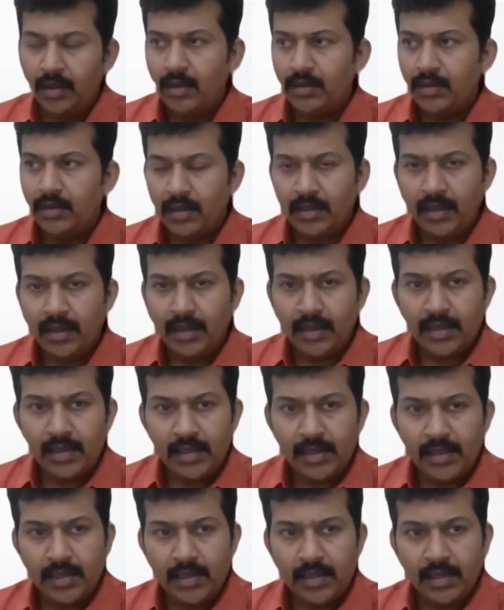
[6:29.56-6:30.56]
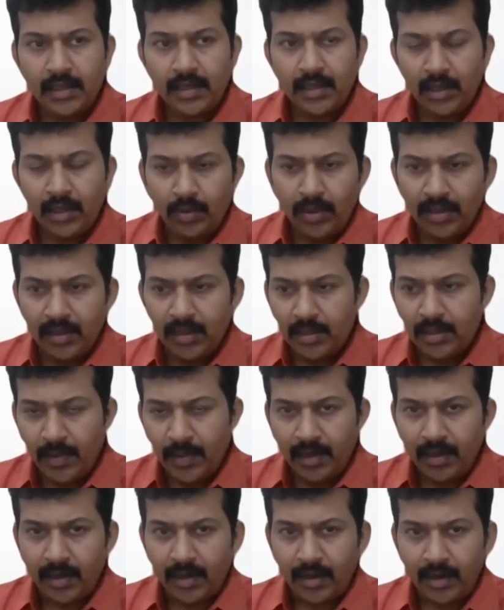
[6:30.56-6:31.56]
The thing is, during this
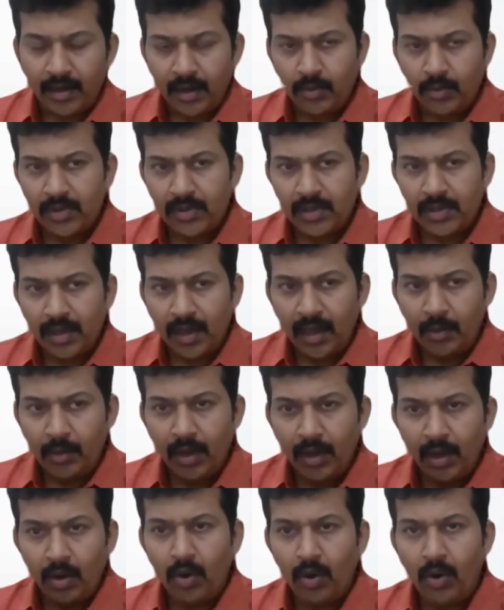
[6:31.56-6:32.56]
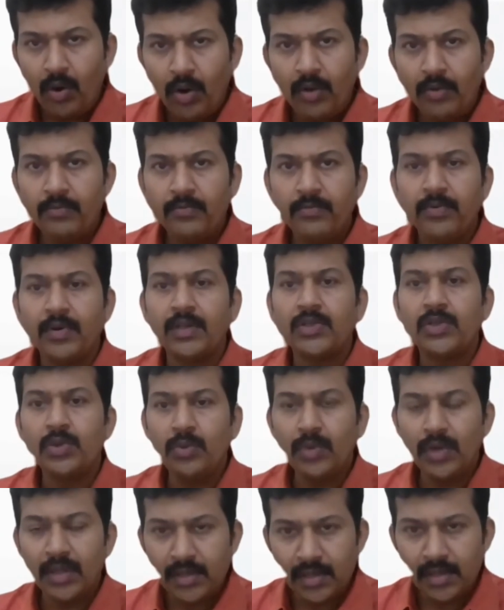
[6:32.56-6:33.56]
period, I was having a lot of
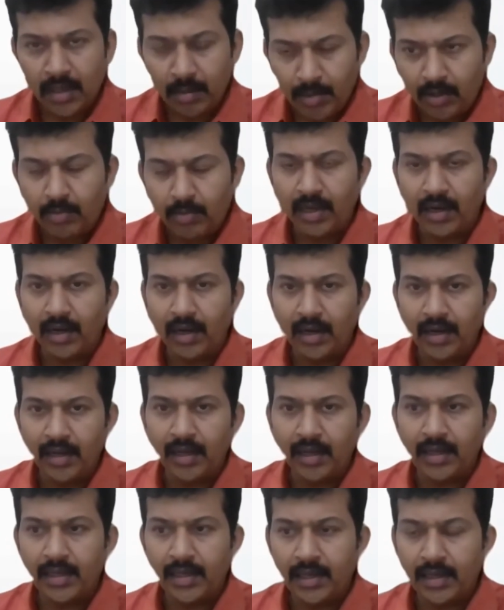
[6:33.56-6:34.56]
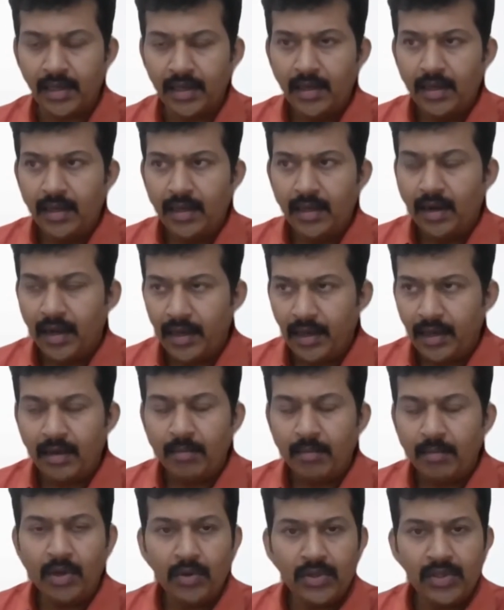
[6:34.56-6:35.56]
students coming to my clinic, like
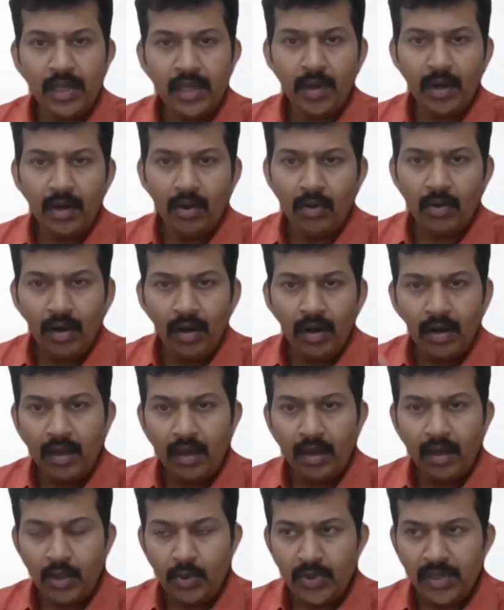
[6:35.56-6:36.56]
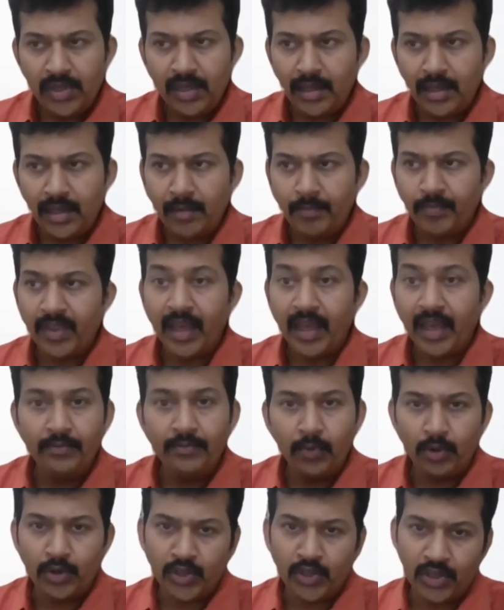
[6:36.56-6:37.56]
because they were all using
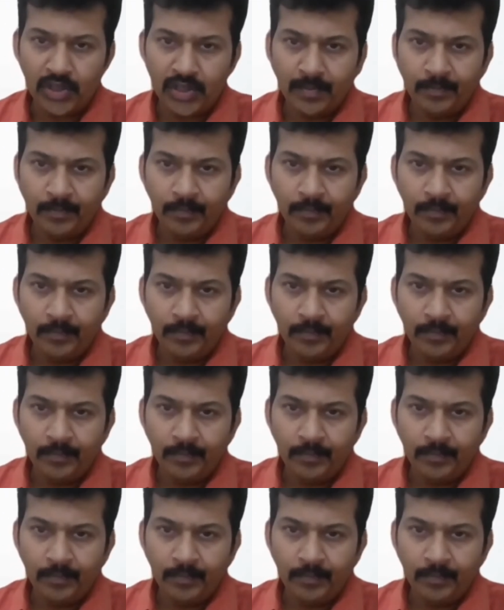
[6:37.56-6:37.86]
headphones.